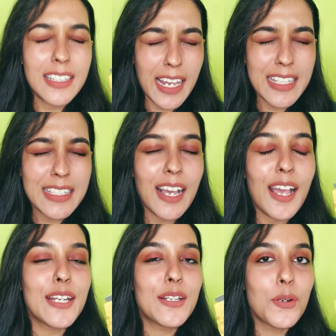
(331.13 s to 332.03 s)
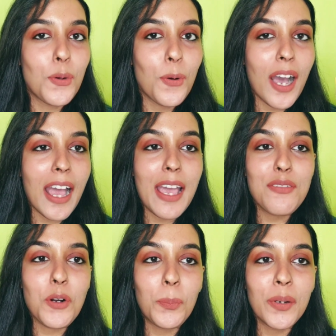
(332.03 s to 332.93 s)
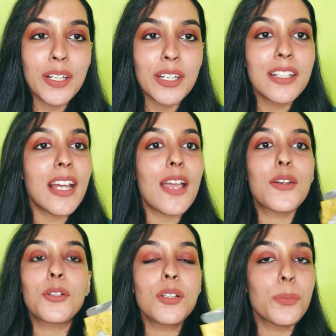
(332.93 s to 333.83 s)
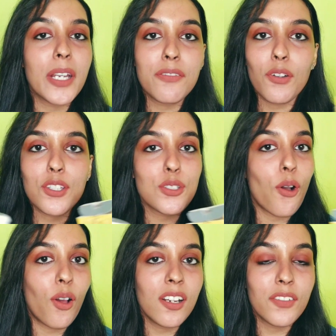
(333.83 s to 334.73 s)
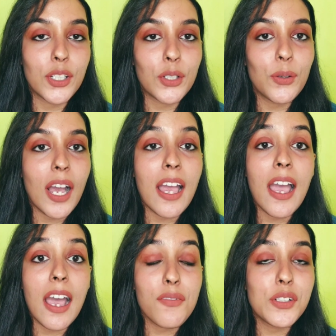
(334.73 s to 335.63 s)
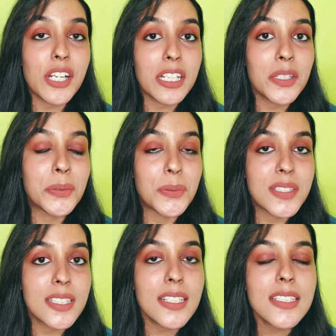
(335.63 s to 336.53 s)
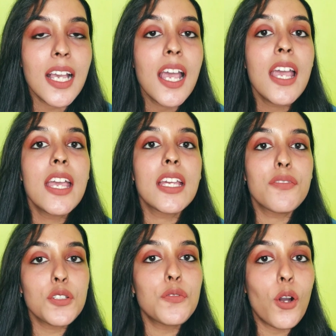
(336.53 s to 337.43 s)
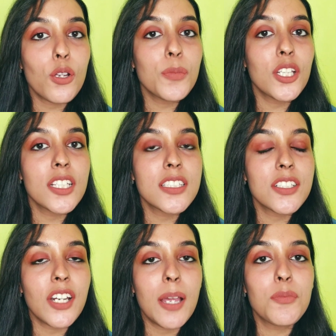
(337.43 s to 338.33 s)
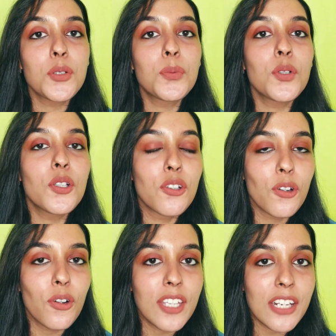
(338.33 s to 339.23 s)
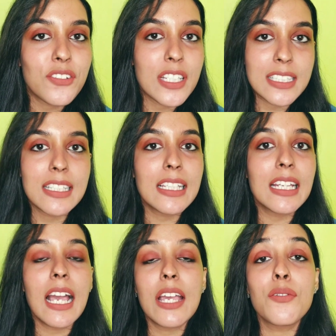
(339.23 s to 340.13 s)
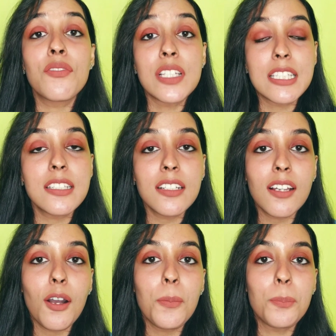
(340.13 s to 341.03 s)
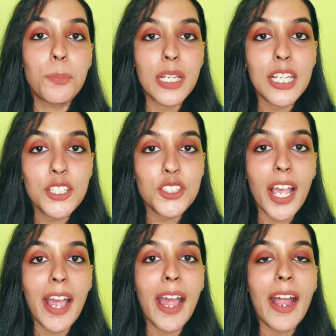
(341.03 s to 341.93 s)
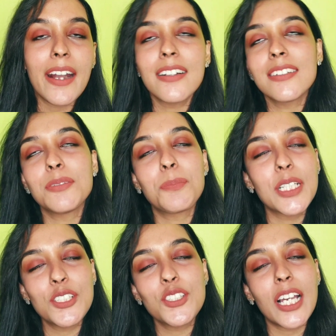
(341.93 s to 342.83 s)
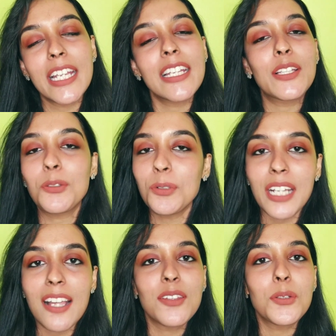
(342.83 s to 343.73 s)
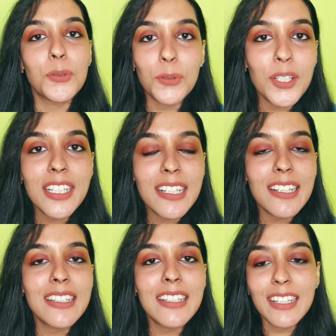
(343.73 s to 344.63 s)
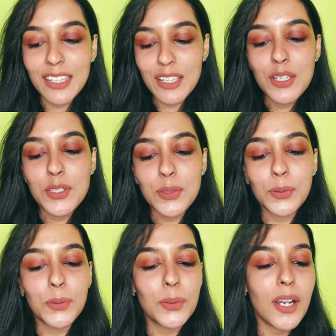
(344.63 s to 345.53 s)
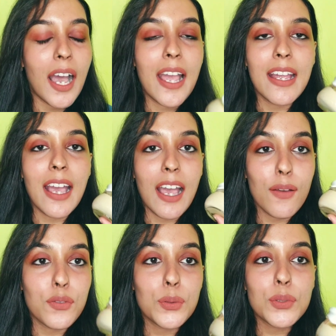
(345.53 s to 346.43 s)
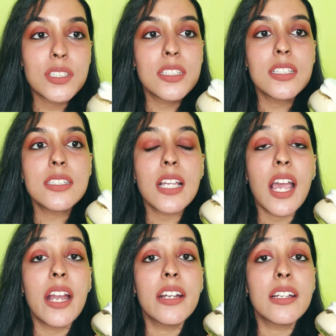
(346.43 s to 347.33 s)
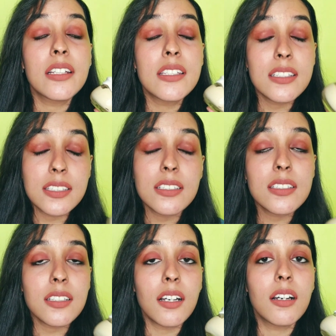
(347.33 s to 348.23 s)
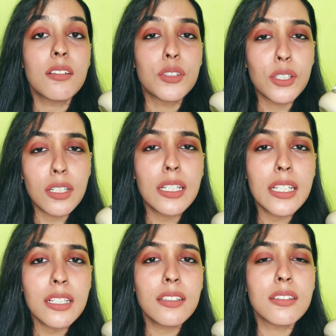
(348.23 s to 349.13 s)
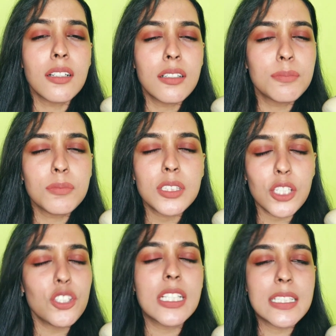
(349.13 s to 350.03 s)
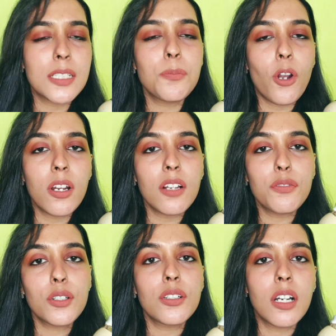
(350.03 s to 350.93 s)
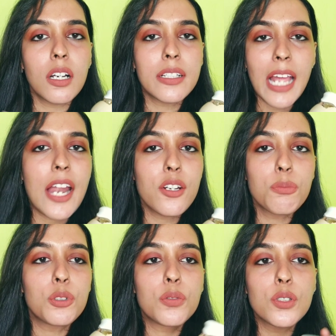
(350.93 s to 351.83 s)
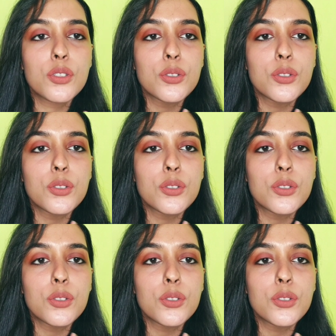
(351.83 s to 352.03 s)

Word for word: Yes, I know I have opened it. I couldn't wait for this haul video. I have already used this. If you follow me on Instagram, you would know that recently I visited a beach and beach jayenge to tan to hoenge hi. So I have used this and this is uh, really such a decent product for uh, tan removal.